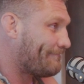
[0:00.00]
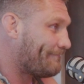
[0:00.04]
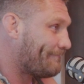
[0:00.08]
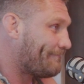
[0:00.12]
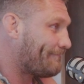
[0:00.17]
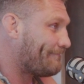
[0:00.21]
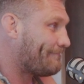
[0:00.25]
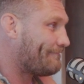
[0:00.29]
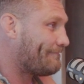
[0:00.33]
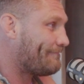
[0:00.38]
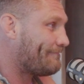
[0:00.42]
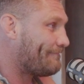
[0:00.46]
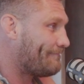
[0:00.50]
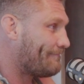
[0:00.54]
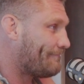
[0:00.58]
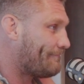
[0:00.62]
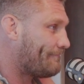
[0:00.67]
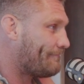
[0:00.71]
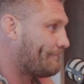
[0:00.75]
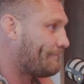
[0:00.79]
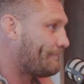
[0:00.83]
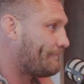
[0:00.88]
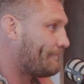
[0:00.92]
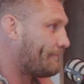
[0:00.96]
Just
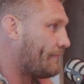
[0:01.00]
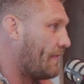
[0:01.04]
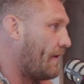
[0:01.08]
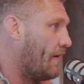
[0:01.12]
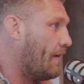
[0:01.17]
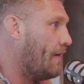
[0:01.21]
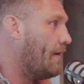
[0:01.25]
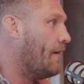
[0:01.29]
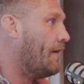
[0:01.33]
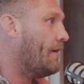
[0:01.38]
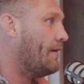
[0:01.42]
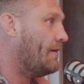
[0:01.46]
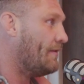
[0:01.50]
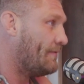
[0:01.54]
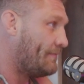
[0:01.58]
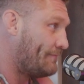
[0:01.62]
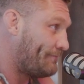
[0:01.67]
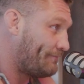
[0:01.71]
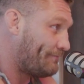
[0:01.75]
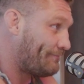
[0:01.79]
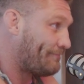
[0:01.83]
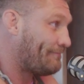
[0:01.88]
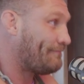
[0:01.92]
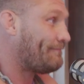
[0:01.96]
Dusty. You
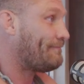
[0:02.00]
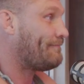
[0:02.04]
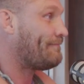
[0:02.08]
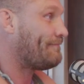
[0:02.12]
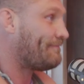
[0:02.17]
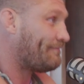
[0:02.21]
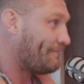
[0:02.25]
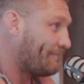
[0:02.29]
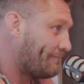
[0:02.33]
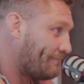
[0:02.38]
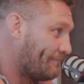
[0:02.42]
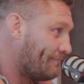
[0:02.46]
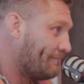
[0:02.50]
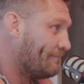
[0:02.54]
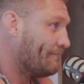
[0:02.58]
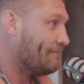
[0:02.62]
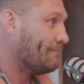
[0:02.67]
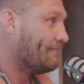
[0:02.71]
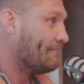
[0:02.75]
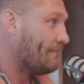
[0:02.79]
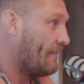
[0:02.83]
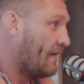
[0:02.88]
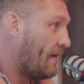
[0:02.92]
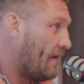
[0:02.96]
have Dusty
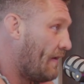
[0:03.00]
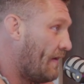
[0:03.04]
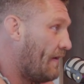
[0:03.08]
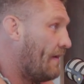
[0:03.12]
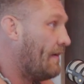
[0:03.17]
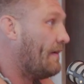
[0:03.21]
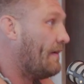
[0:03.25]
Flair.